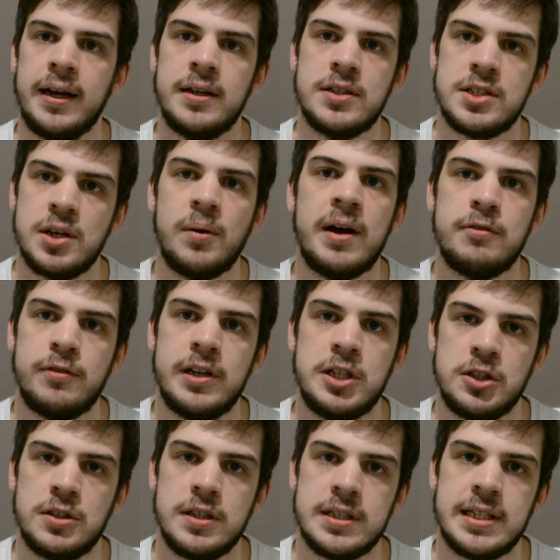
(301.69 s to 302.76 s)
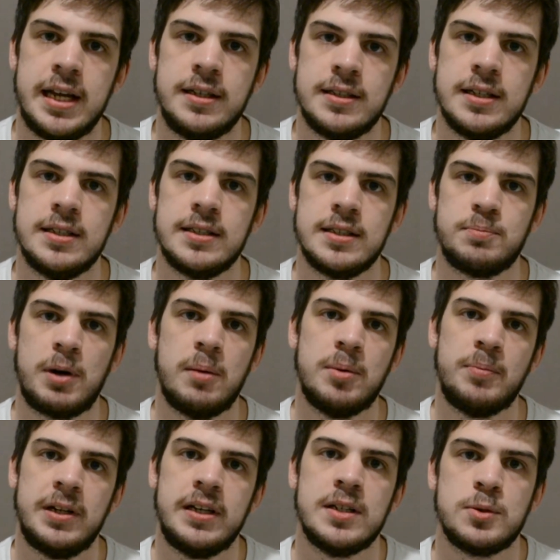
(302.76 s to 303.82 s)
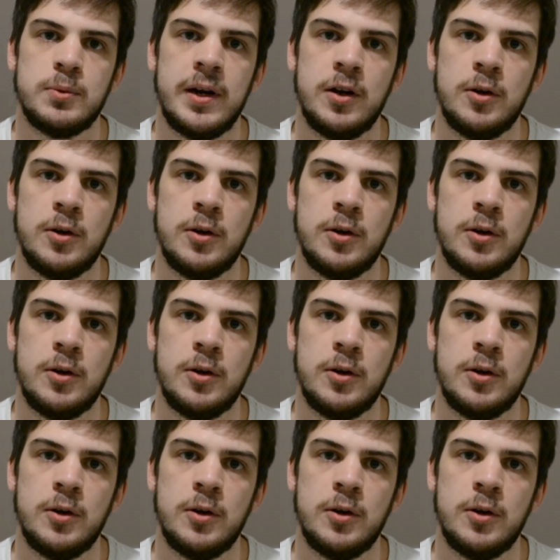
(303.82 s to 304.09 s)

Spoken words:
And so I finish the sentence probably as well,